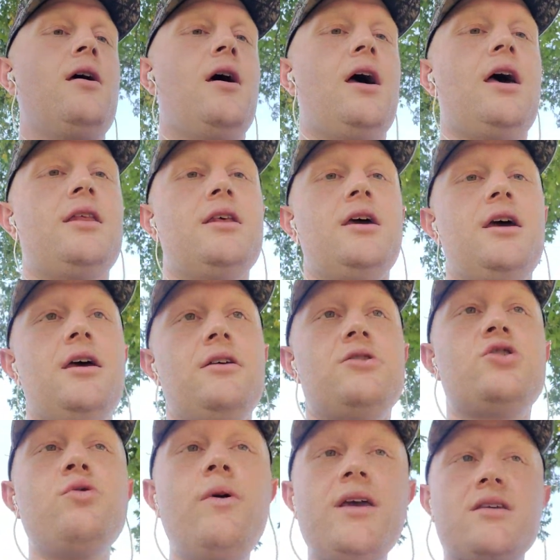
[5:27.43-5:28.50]
And then
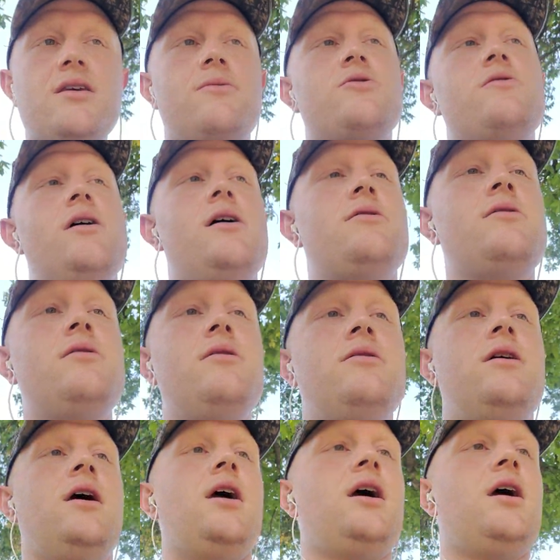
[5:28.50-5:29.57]
2 weeks comes around
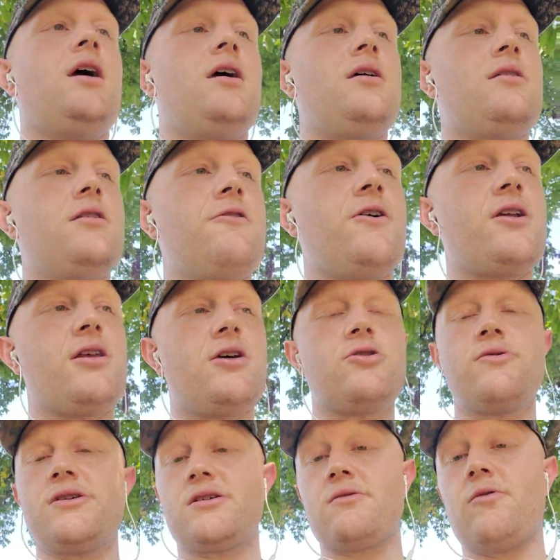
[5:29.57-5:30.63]
and they find
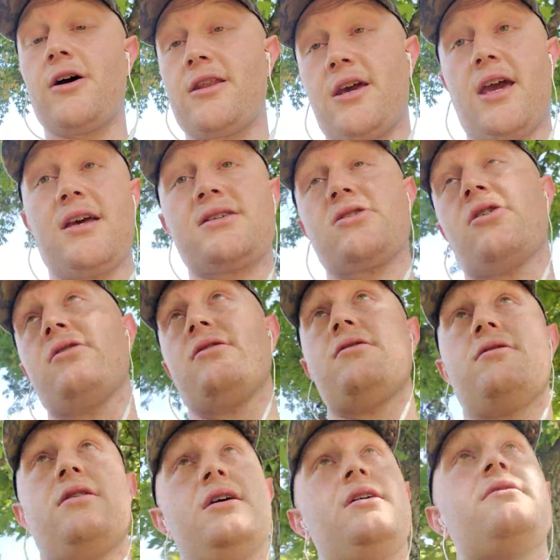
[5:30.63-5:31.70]
another reason why they can't start
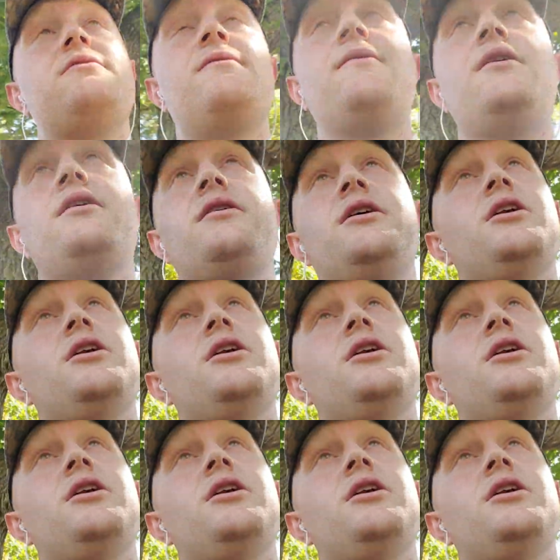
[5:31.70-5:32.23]
then.